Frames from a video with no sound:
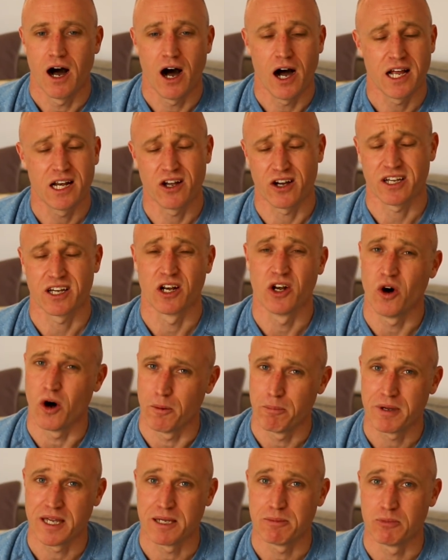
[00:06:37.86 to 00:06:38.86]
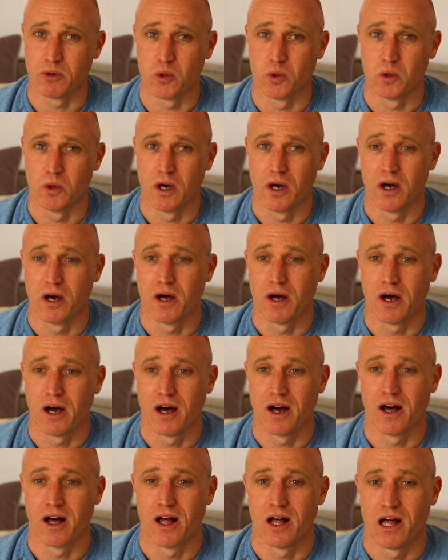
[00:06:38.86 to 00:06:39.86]
I, like a lot of people,
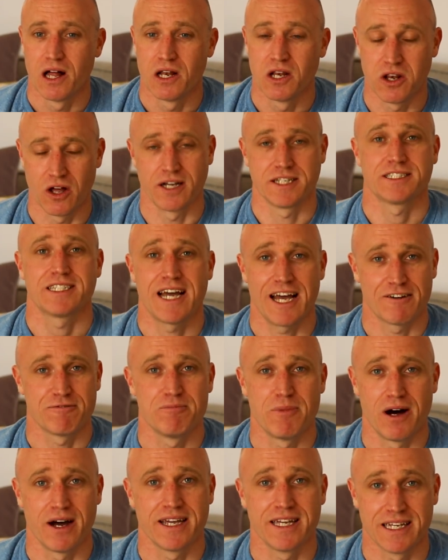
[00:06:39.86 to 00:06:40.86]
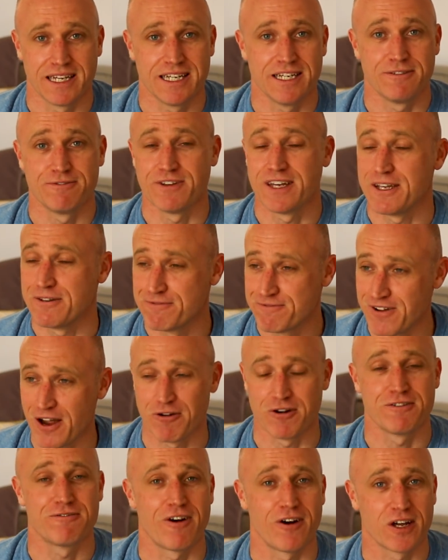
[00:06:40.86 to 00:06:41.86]
like to have my EV
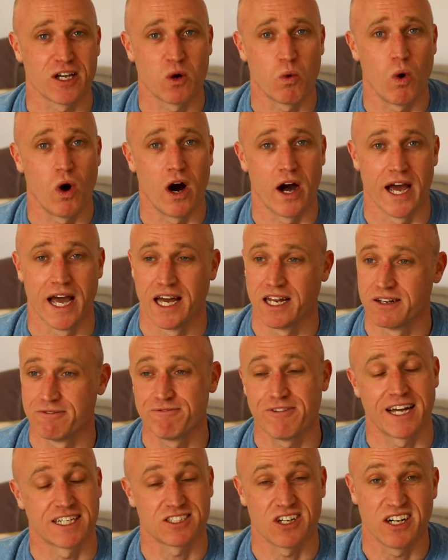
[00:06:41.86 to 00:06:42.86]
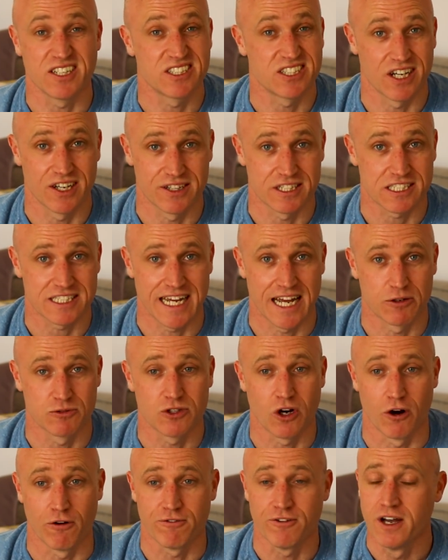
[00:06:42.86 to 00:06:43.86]
very, very quiet. And in fact, I turn the
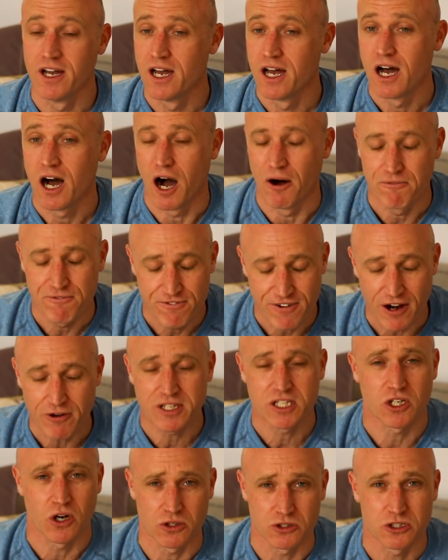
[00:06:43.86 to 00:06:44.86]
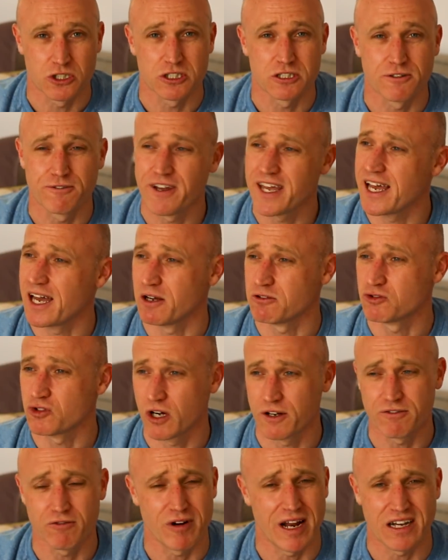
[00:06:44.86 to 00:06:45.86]
sound off. I'm very conscious of it,
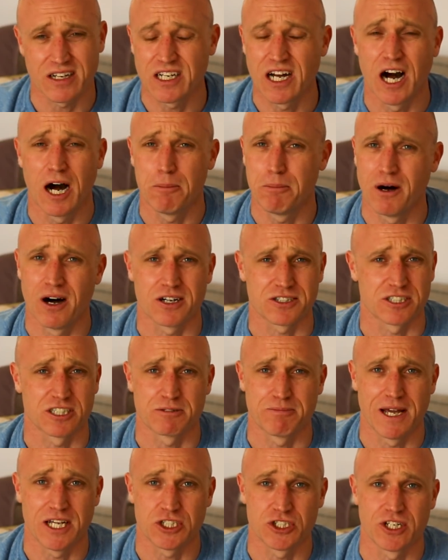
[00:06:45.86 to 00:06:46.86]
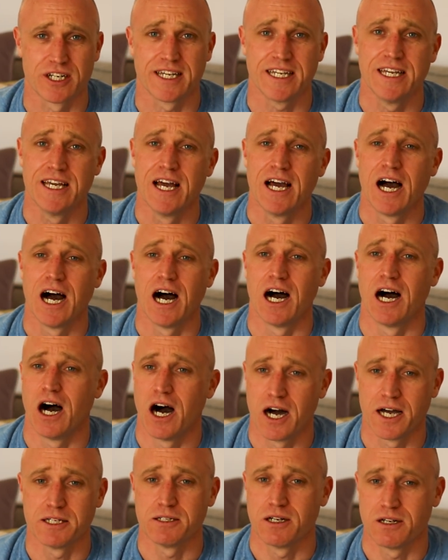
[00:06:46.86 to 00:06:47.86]
driving around car parks especially.
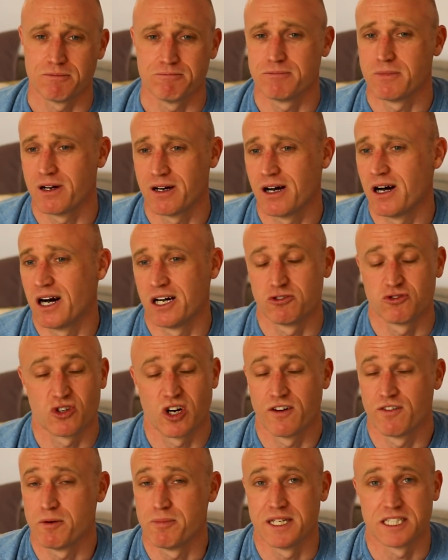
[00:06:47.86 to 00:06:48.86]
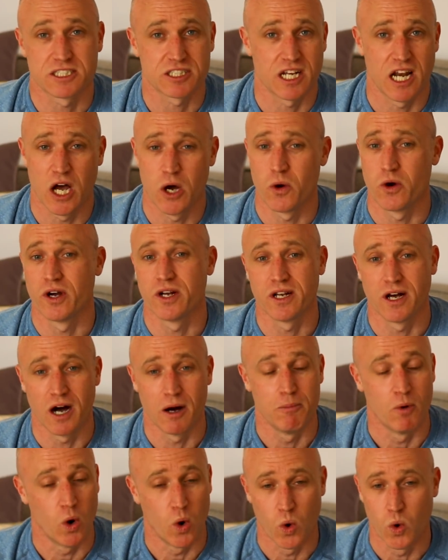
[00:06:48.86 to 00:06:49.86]
I drive a bit slower, and
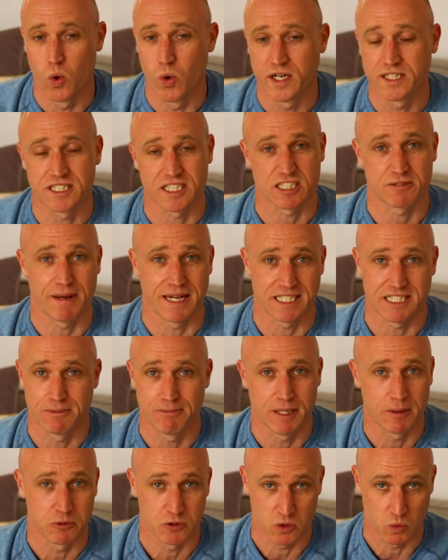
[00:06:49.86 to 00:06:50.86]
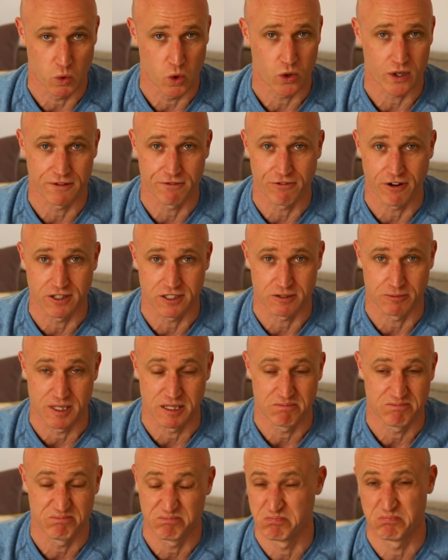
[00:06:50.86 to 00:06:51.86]
I'm always expecting people to walk in front of
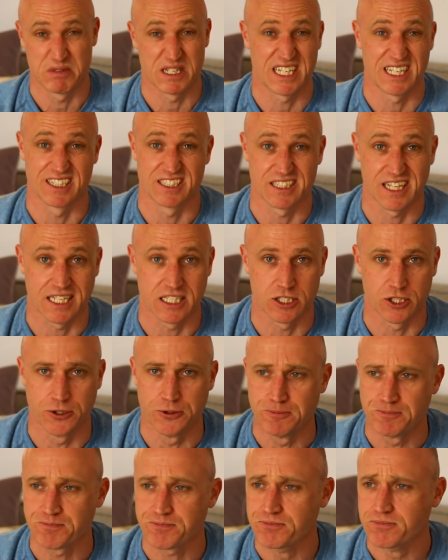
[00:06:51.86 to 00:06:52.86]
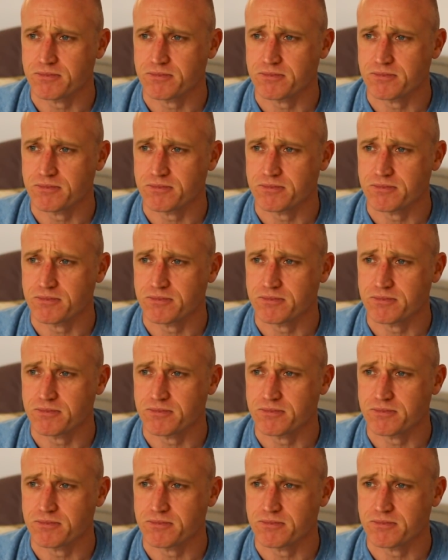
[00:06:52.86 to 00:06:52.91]
me because they do.